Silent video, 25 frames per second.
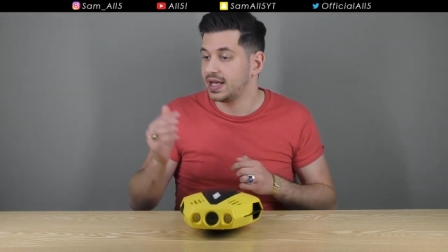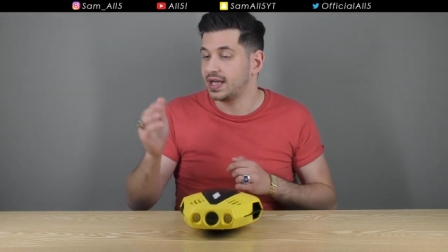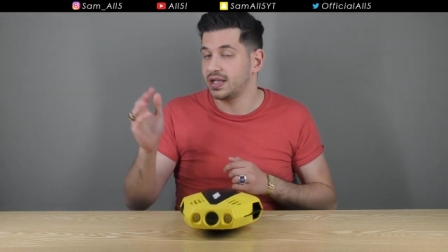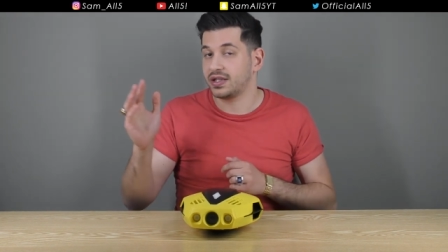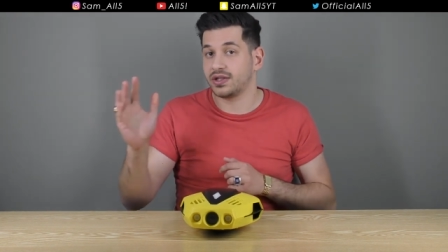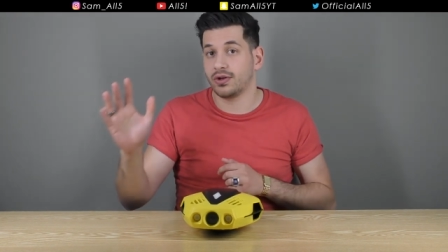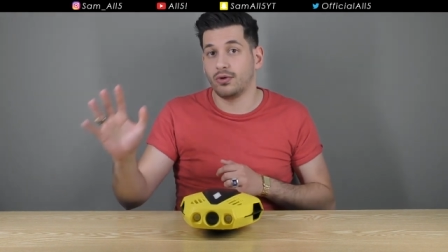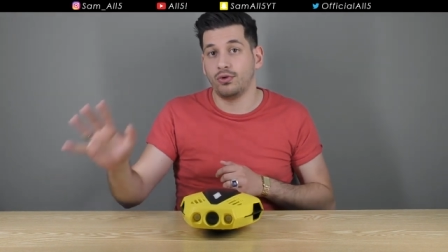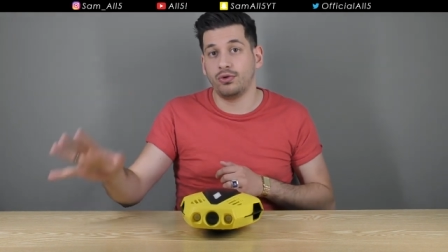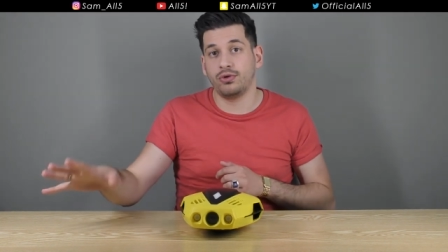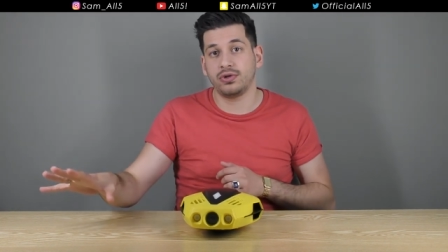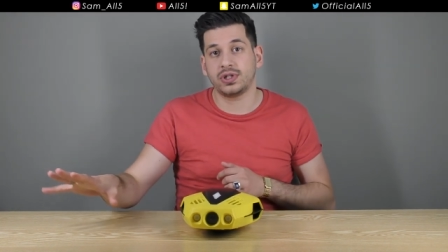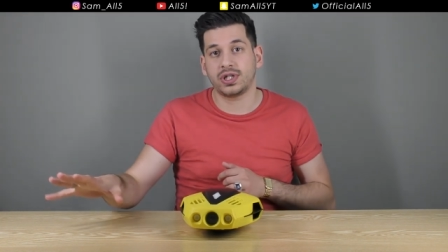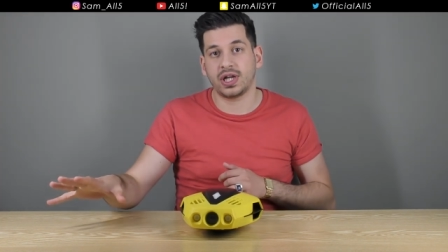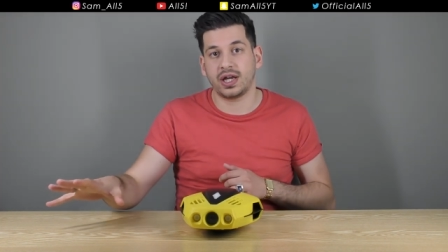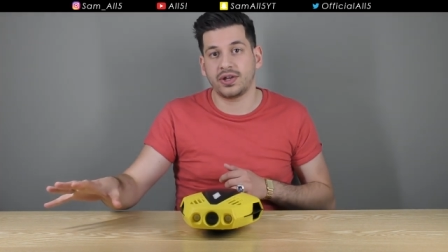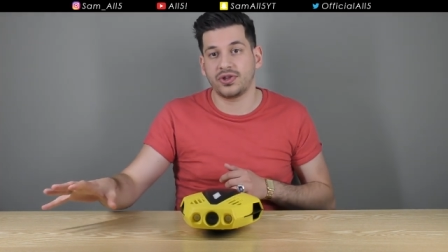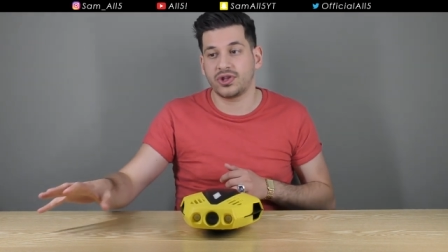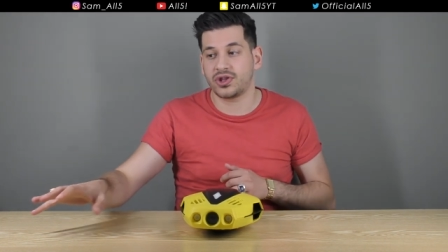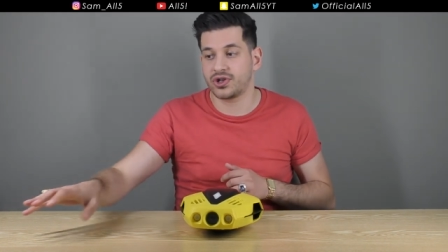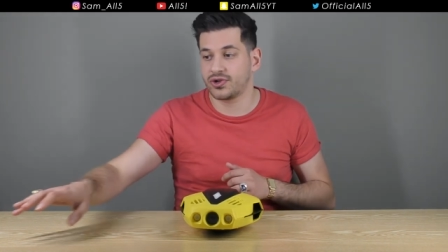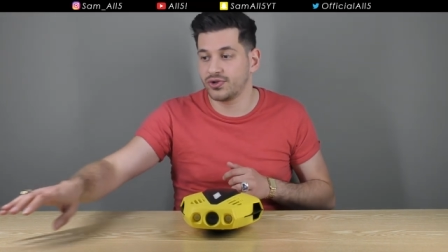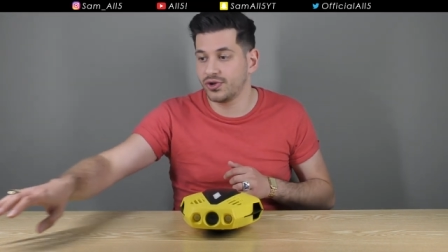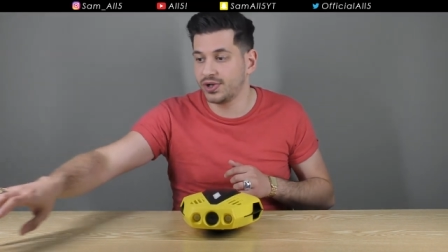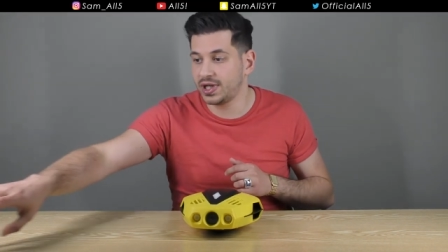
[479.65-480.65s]
It's all
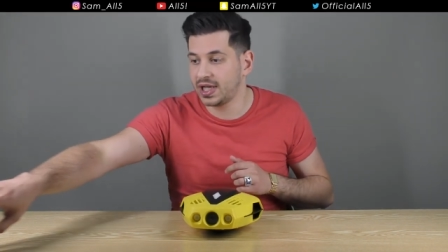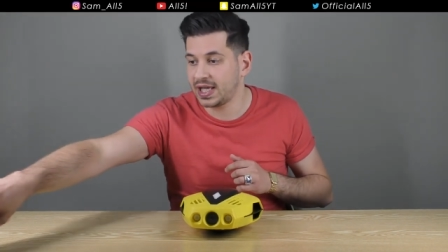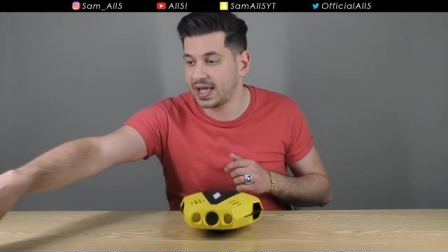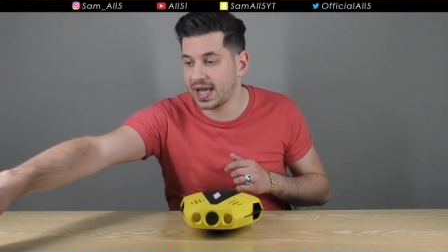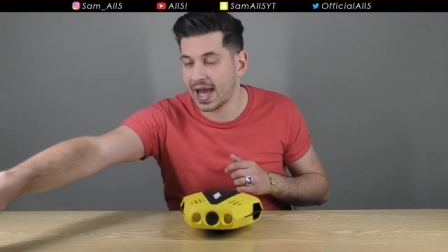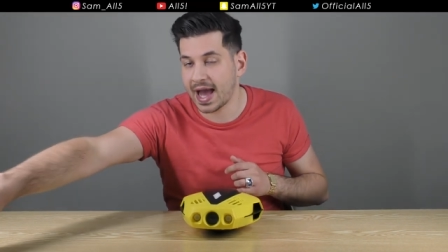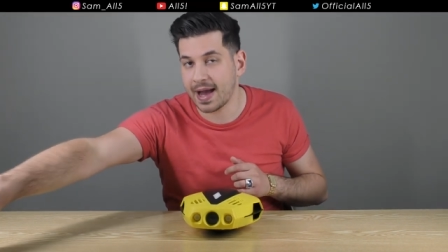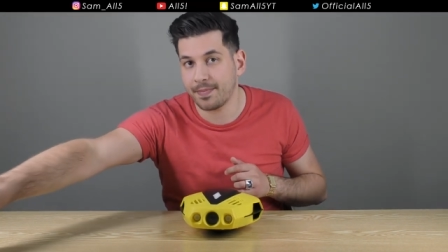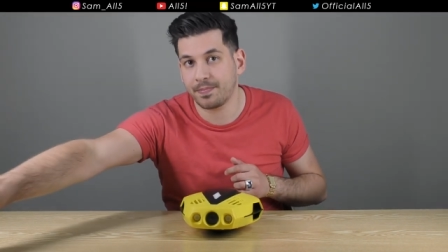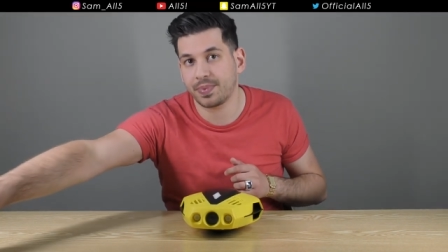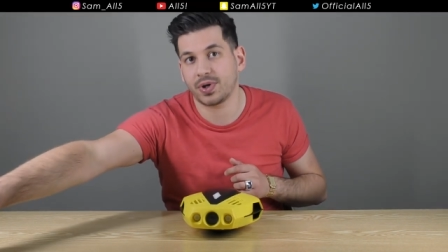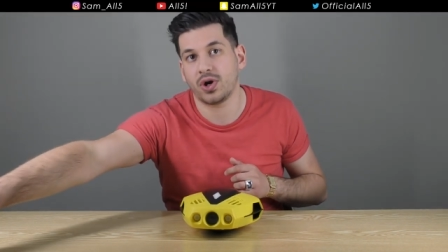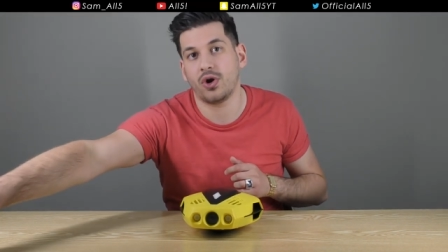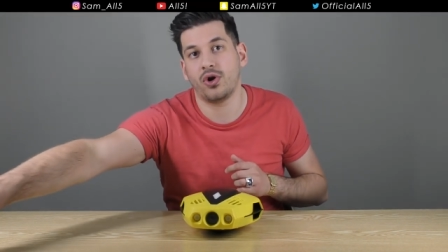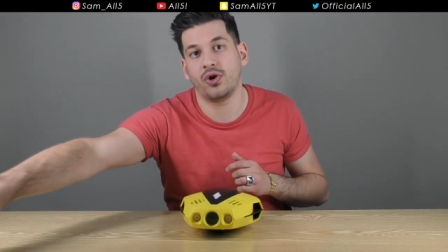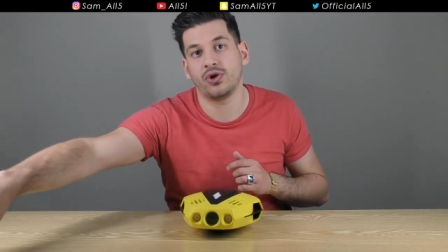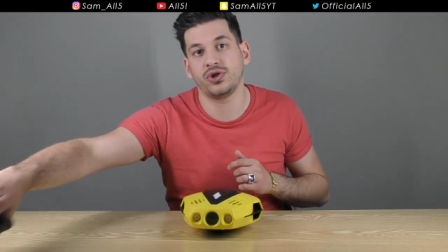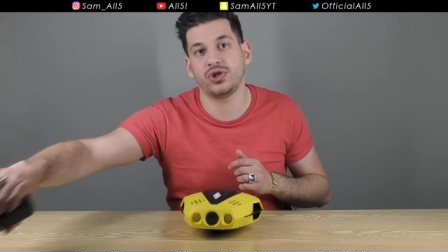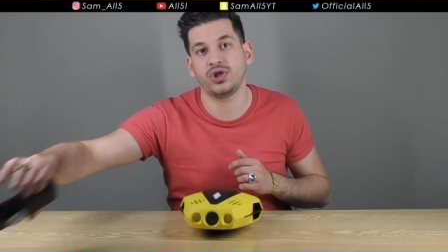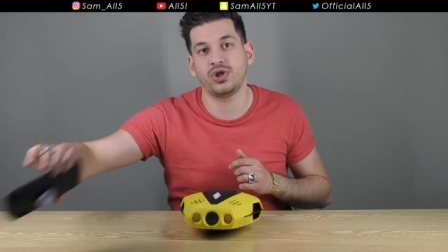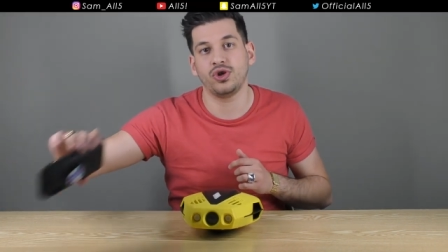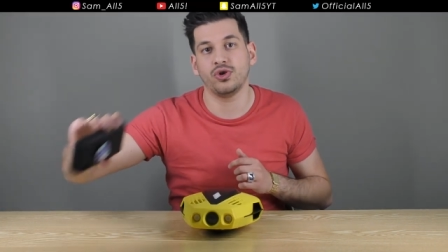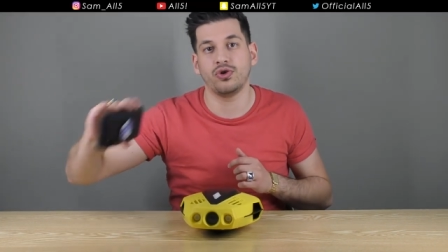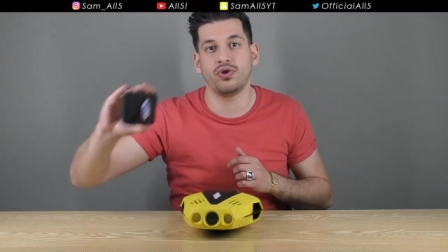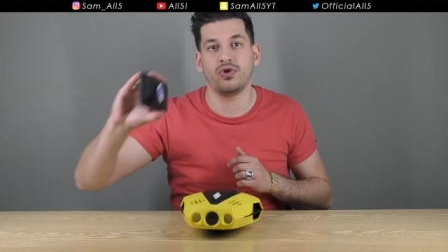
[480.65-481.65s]
done through the app
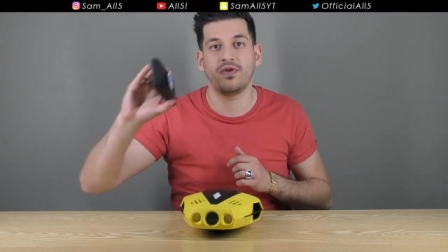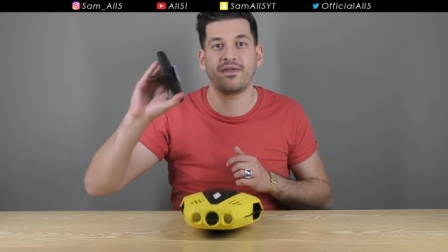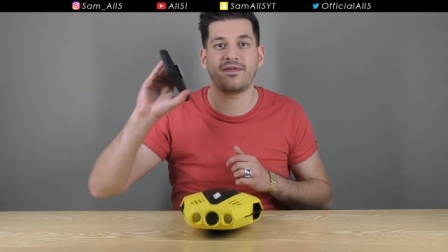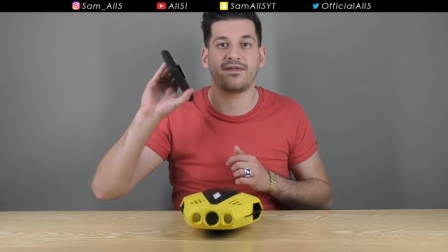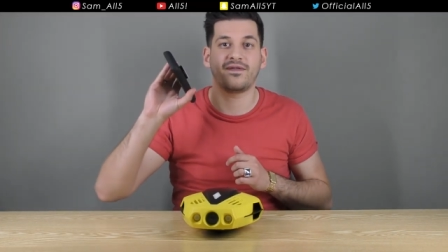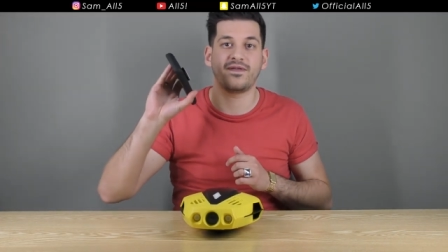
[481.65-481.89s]
on your